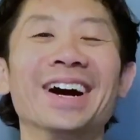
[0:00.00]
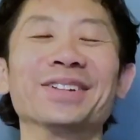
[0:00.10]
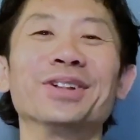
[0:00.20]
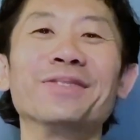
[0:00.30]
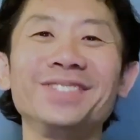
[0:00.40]
I
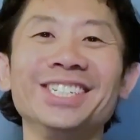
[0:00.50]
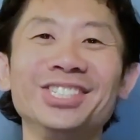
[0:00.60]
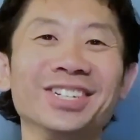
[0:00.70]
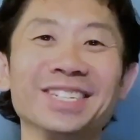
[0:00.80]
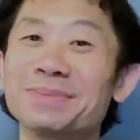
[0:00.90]
love
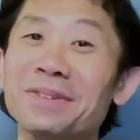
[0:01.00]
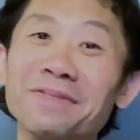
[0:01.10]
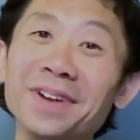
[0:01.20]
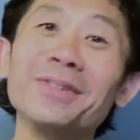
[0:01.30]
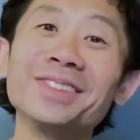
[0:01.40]
teaching, it's my
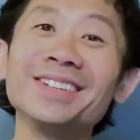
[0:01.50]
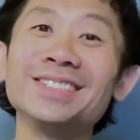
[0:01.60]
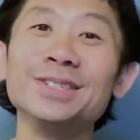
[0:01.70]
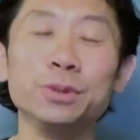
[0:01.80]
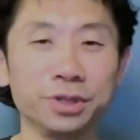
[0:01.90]
favorite
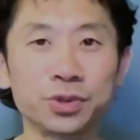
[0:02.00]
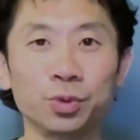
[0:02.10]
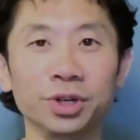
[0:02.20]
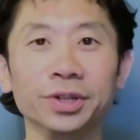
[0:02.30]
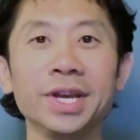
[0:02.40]
thing to do in
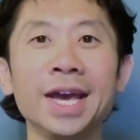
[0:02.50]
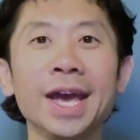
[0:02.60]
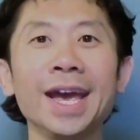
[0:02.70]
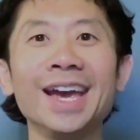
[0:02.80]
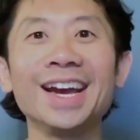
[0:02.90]
this world,
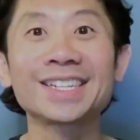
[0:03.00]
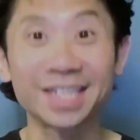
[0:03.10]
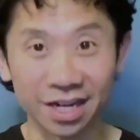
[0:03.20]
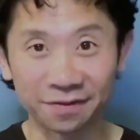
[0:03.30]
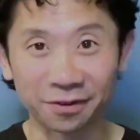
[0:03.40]

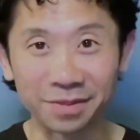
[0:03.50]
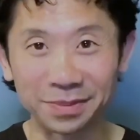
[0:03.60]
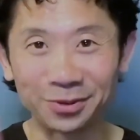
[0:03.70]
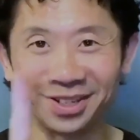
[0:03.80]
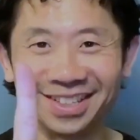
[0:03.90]
except for
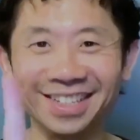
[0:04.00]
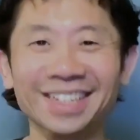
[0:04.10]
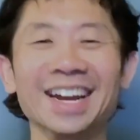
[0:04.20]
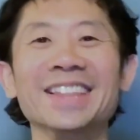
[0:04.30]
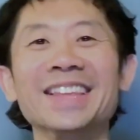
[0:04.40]
maybe one
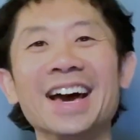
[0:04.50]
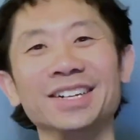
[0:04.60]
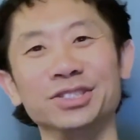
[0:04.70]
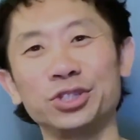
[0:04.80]
thing, and that is